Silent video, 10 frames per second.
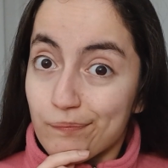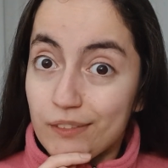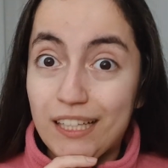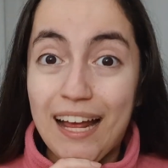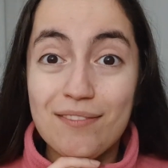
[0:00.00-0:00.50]

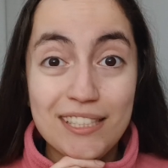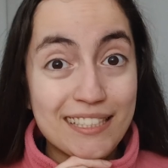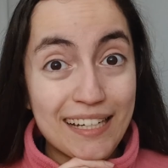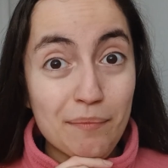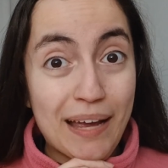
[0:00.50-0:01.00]
going to have to
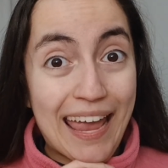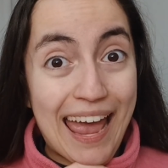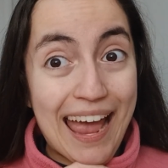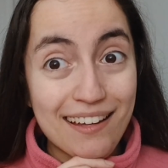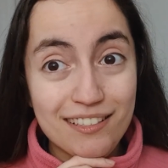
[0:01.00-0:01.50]
study my
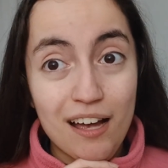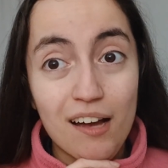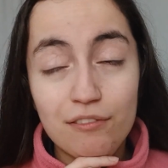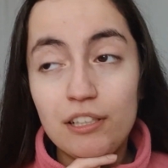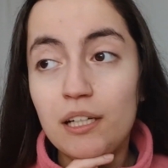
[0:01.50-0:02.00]
ass
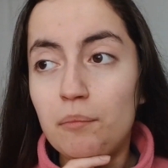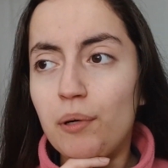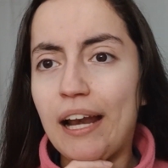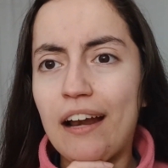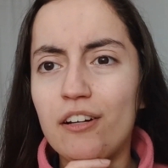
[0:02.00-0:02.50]
off.
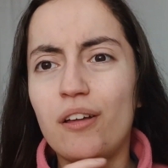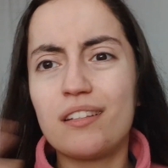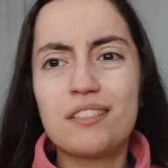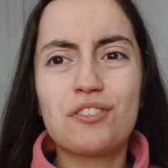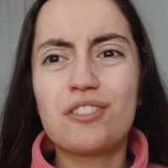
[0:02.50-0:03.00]
But I don't know,
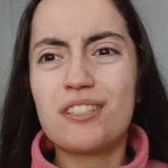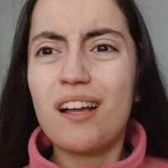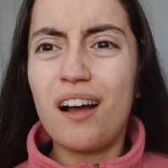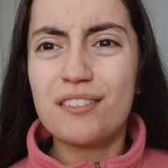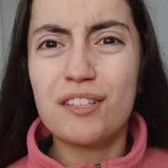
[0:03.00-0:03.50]
this is just a
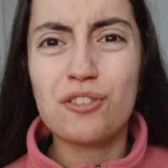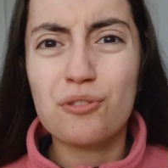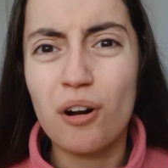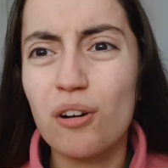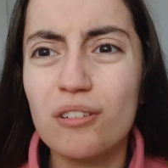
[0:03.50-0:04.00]
constant
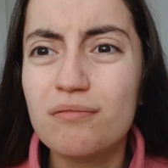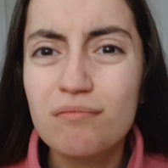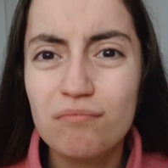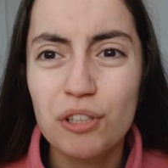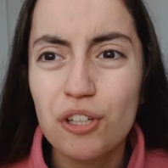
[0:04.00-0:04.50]
struggle
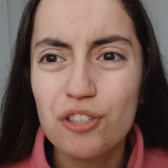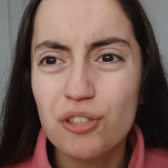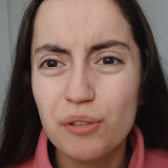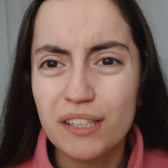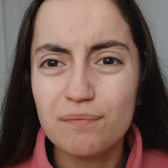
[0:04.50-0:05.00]
when you're a
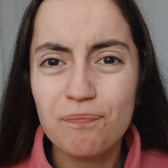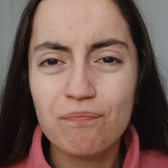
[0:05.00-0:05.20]
student.